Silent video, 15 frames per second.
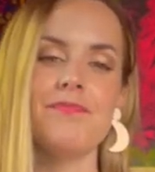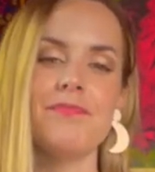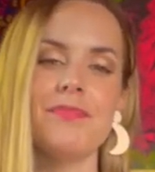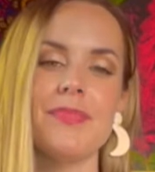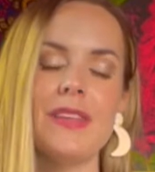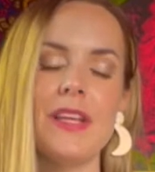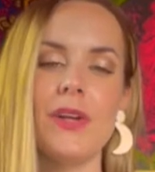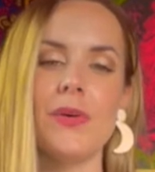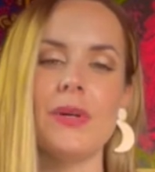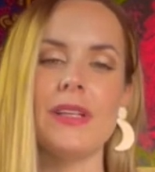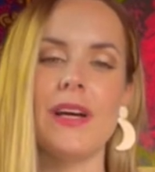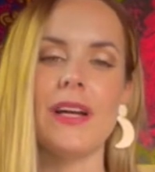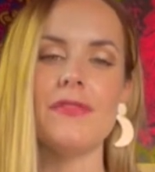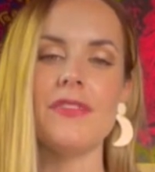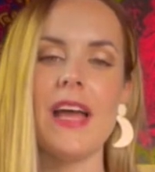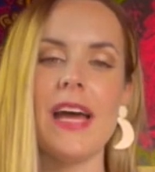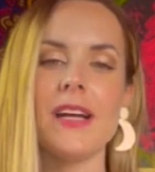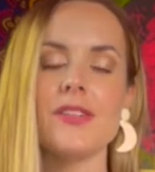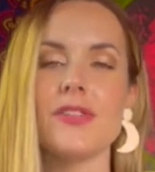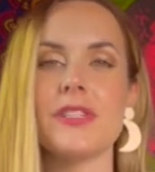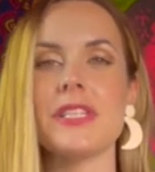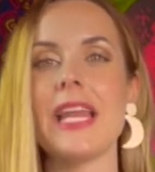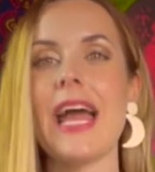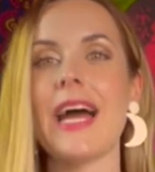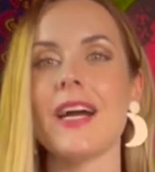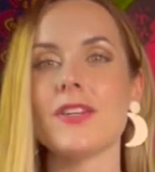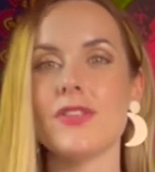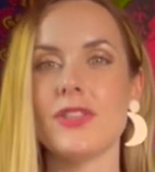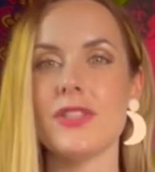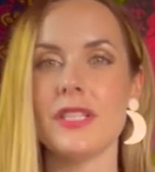You know, a lot of actors and
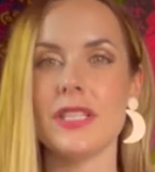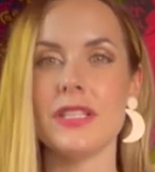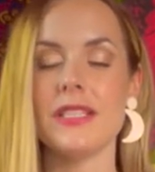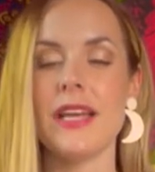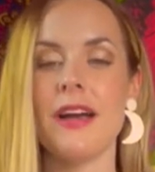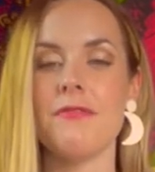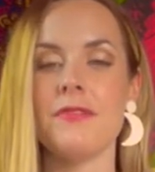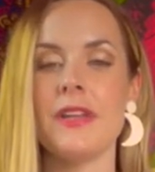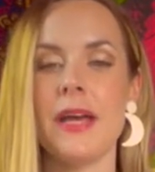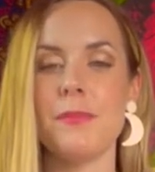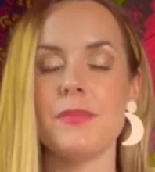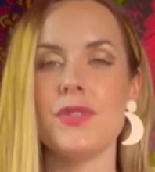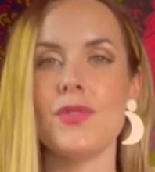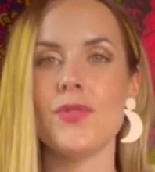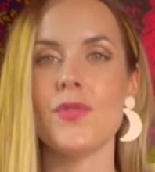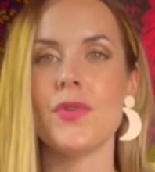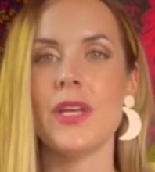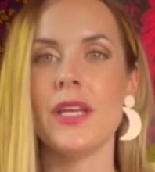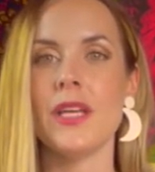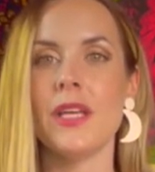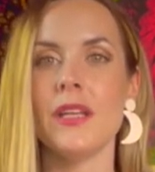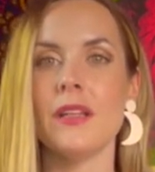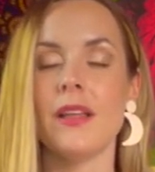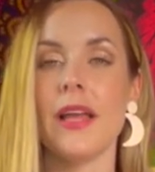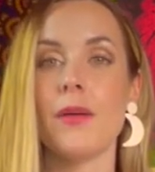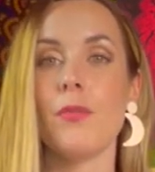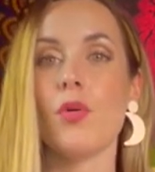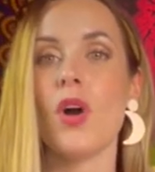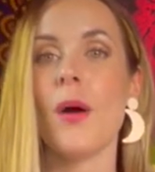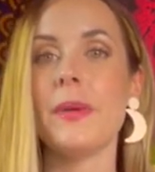actresses have Neptune in
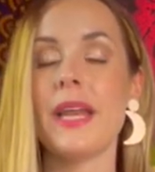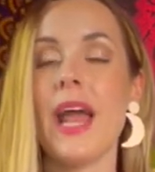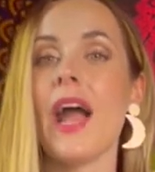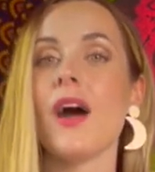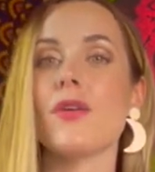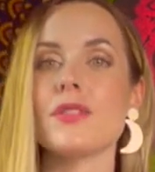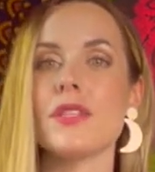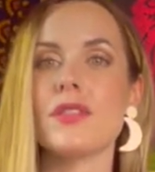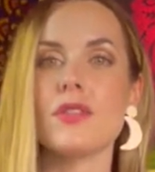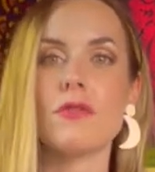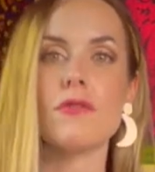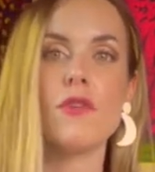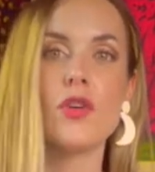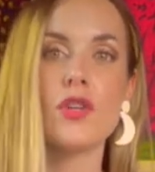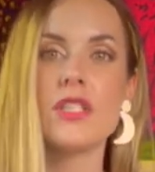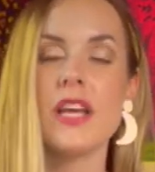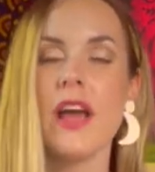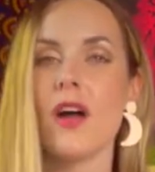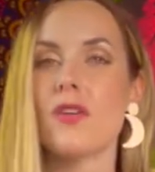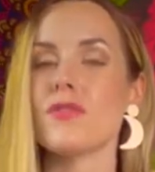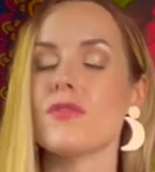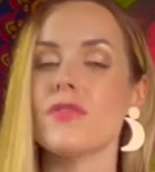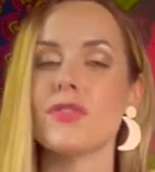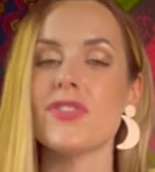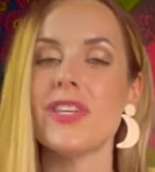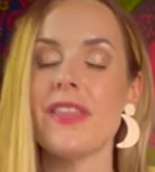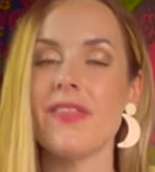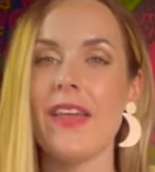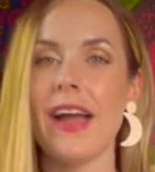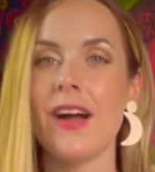like prominent houses, their 1st house or their
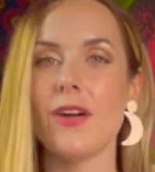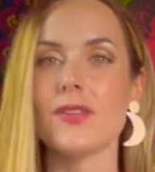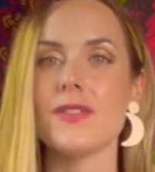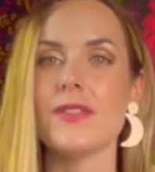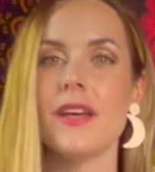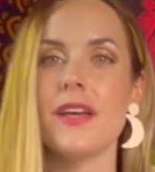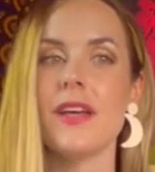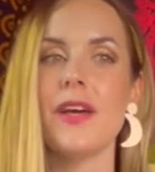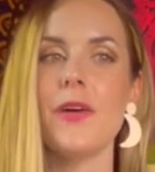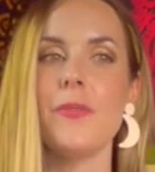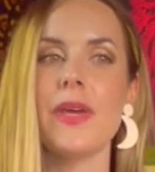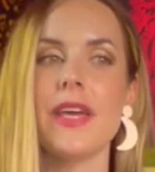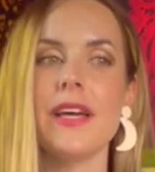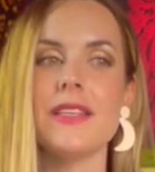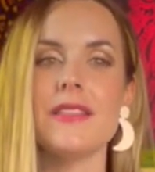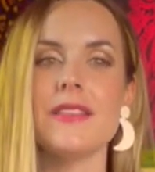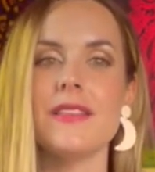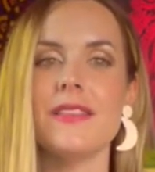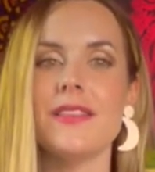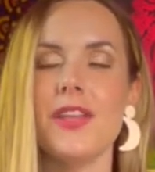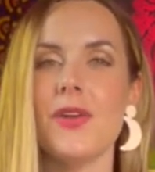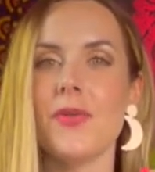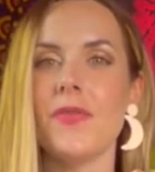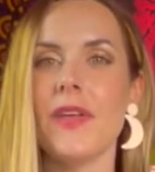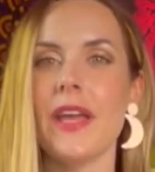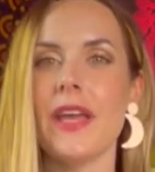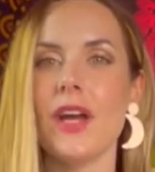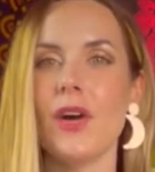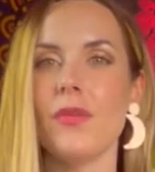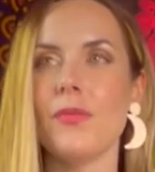10th house, because, you know,
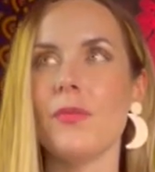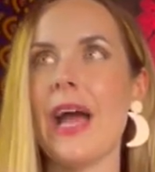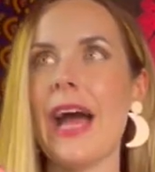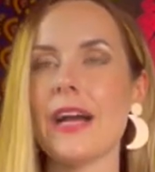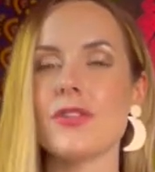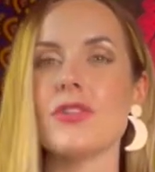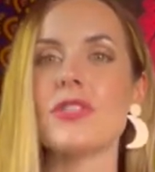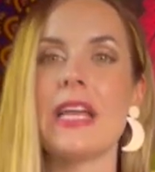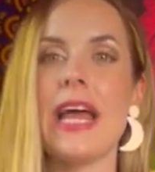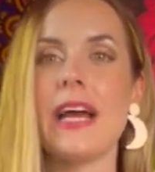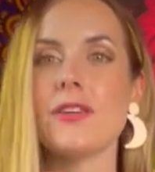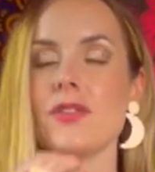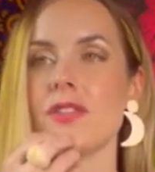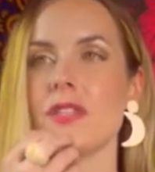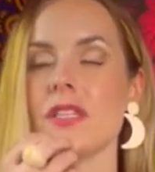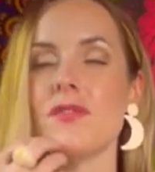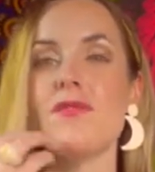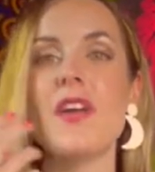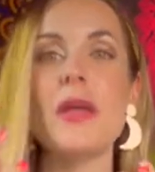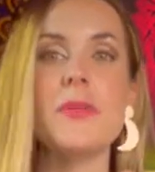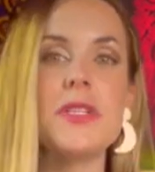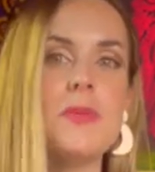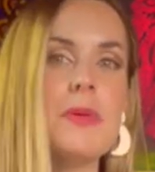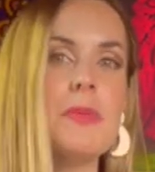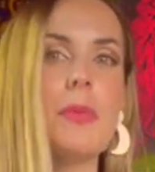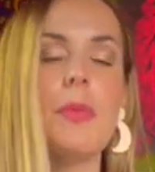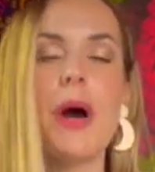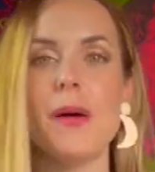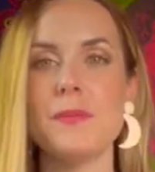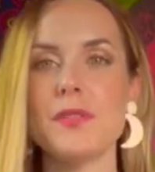actors and actresses, famous people,
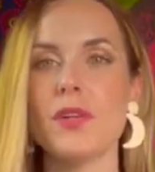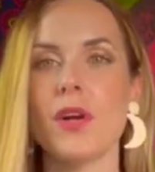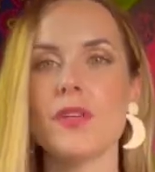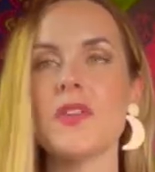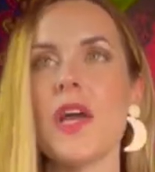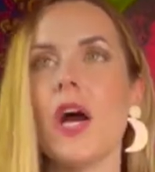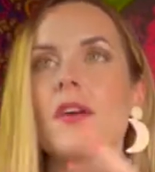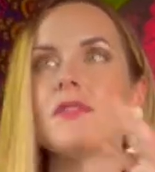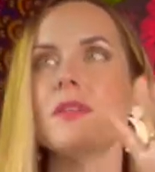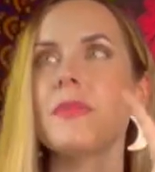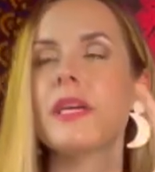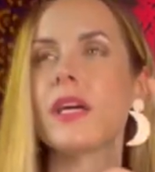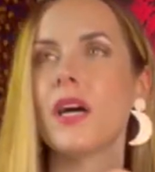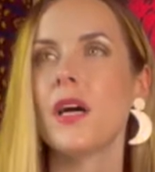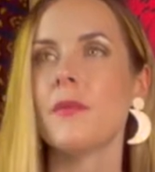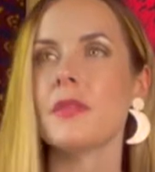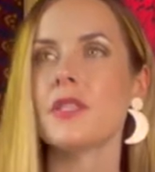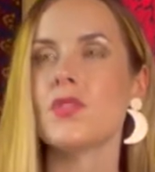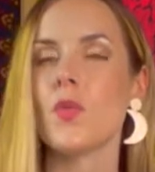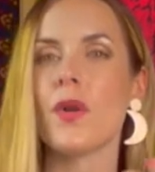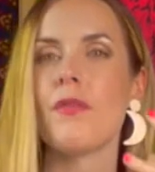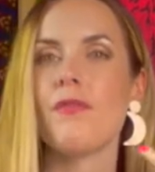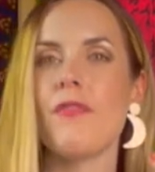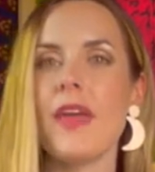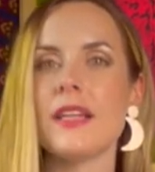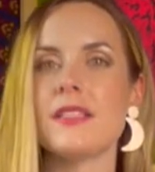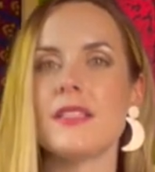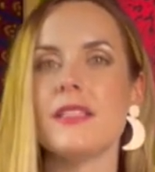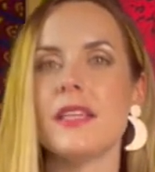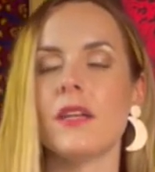pop stars, they often become this sort of
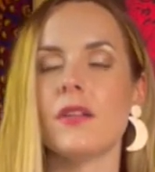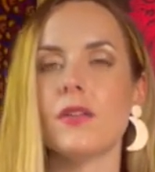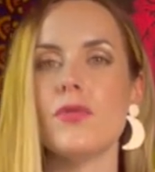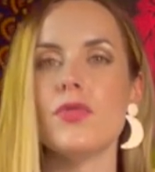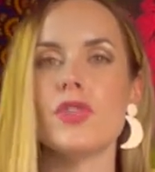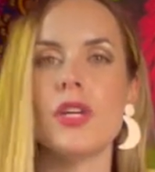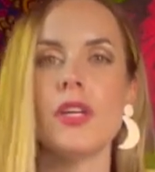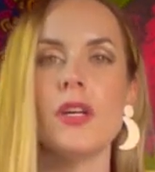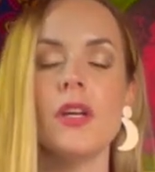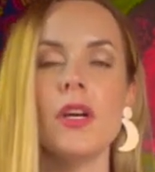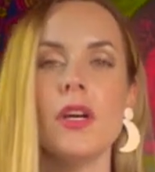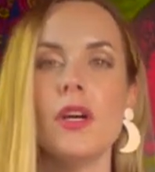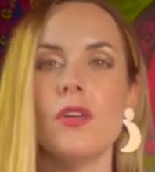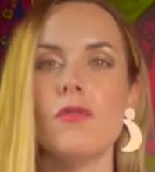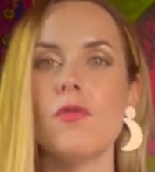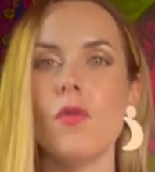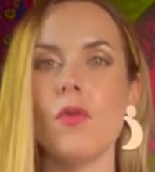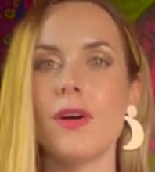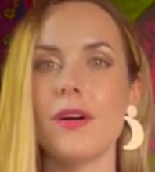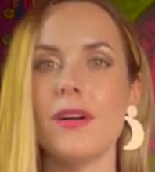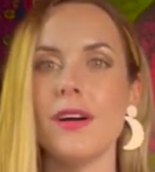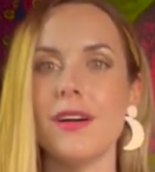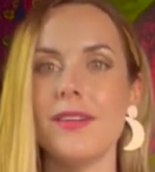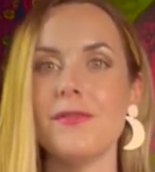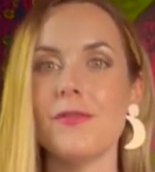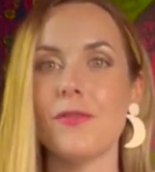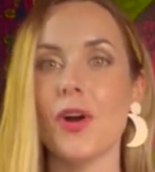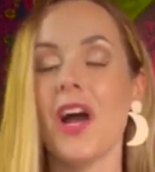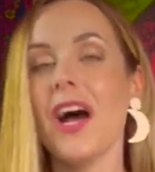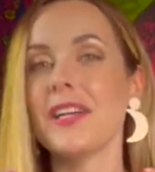fantasy and illusion for
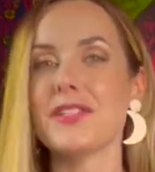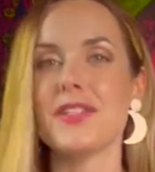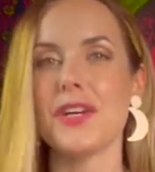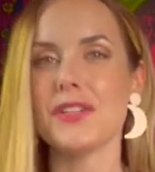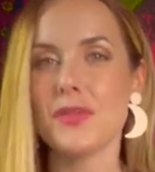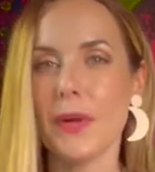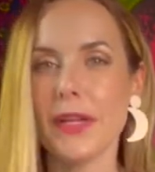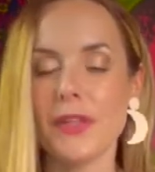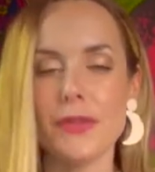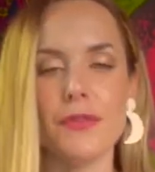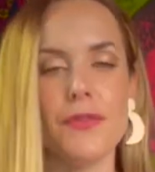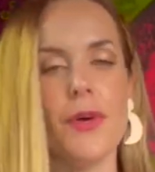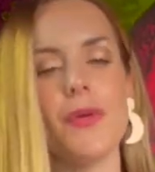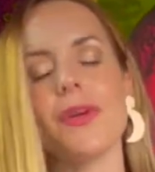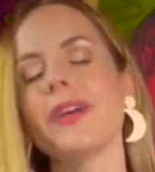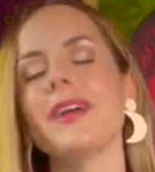us regular folk.